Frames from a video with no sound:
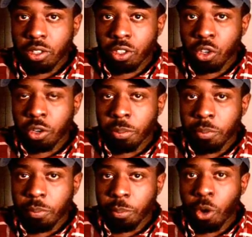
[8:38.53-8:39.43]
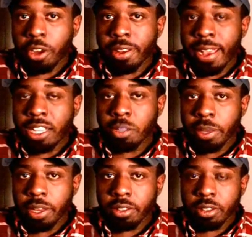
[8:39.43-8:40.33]
certain market
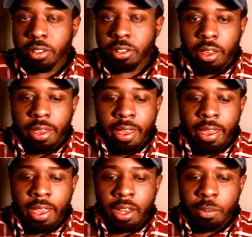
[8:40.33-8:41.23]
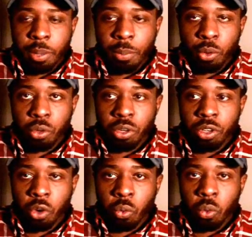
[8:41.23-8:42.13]
aspects. And people who
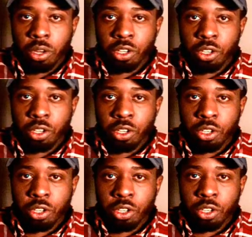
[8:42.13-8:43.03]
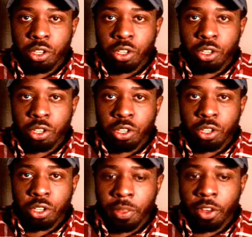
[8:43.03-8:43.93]
don't want to even
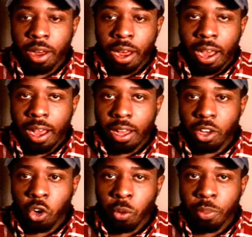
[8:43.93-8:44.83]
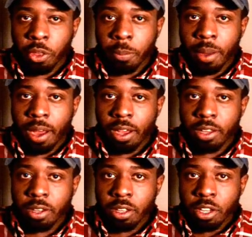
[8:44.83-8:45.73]
open their eye or open their
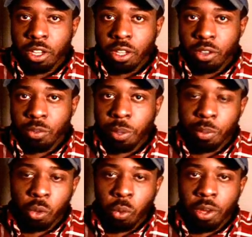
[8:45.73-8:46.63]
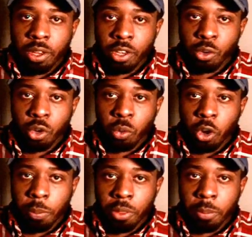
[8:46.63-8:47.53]
mind, people on one end who don't
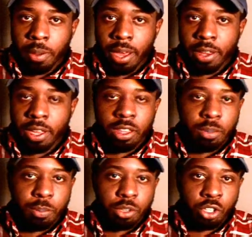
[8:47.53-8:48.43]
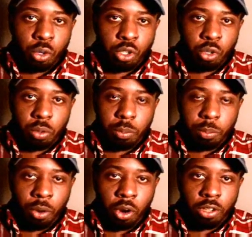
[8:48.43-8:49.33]
want to open their mind to any social
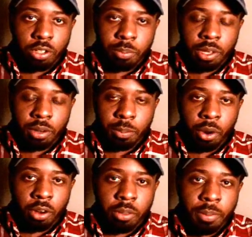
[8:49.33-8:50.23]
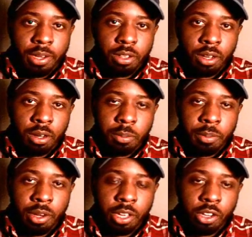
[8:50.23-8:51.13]
parts being a part of the
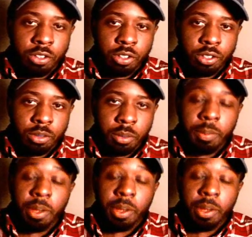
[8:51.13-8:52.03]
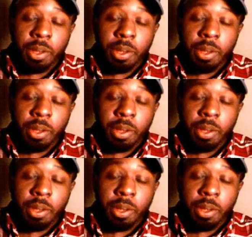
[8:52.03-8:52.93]
Medicare system, medical system,
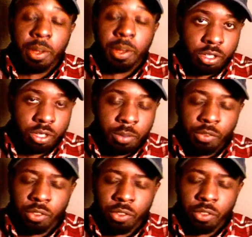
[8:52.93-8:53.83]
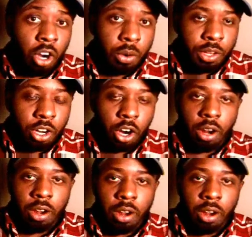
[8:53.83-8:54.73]
healthcare system, even though they already
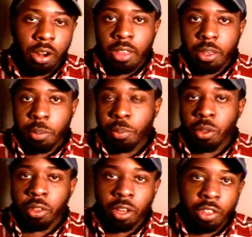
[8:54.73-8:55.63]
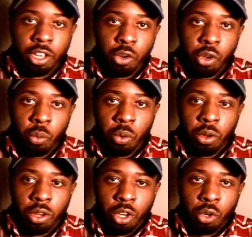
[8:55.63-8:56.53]
are. And then people on the other end
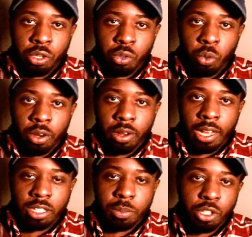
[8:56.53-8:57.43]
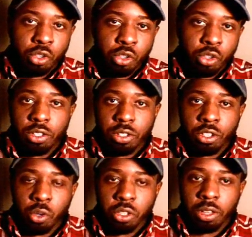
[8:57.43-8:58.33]
who just want, it has to be straight
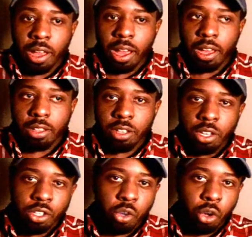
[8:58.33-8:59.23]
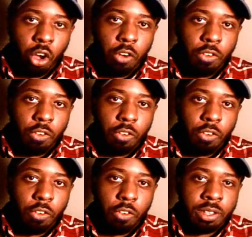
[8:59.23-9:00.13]
socialized, so-called free
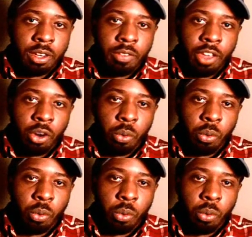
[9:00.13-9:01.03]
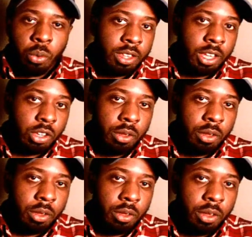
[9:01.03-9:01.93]
medicine, and they don't want to hear anything else
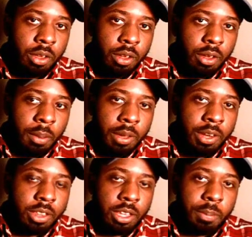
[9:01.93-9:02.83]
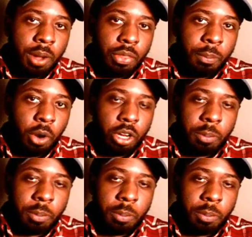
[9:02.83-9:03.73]
about the
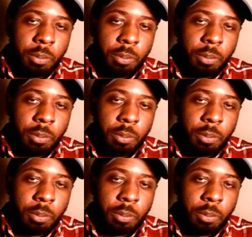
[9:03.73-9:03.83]
market being a